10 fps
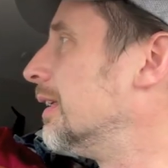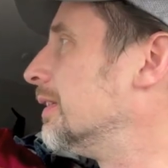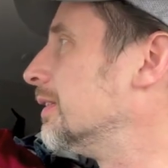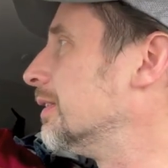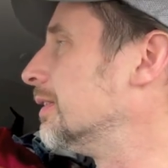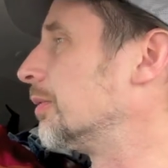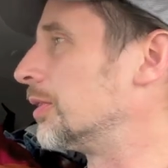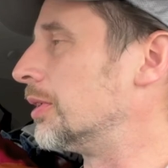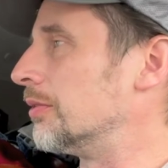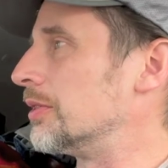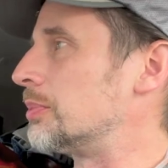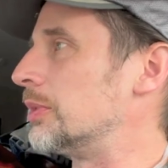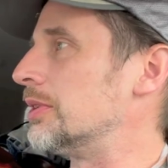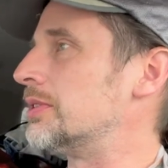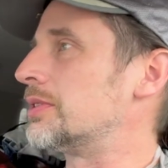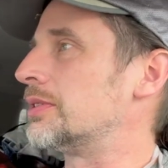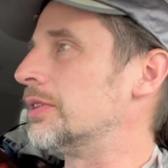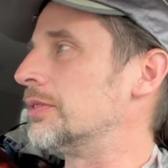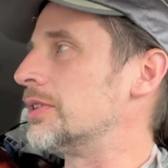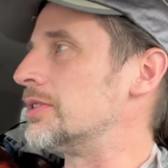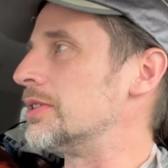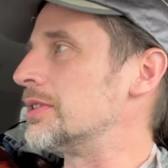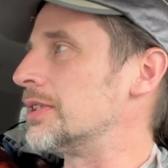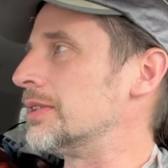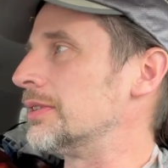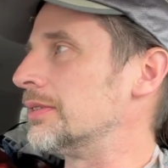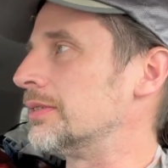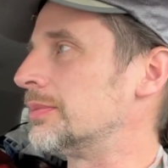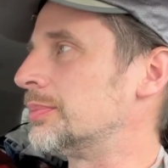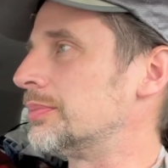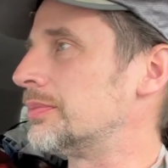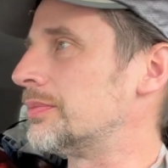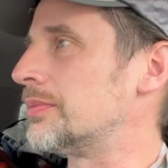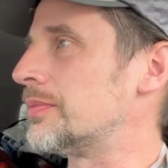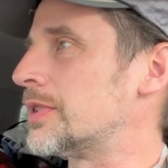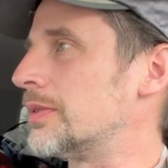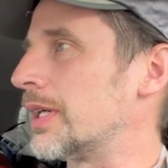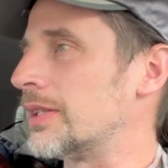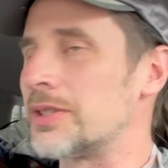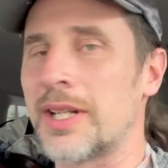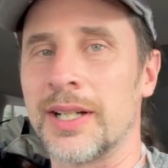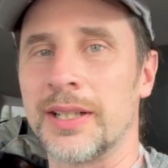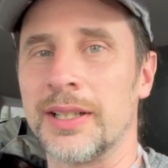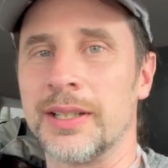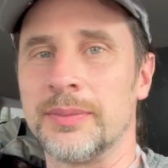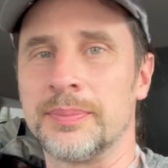So I'm gonna go over this bridge over to Jersey and see what kind of shot I can get.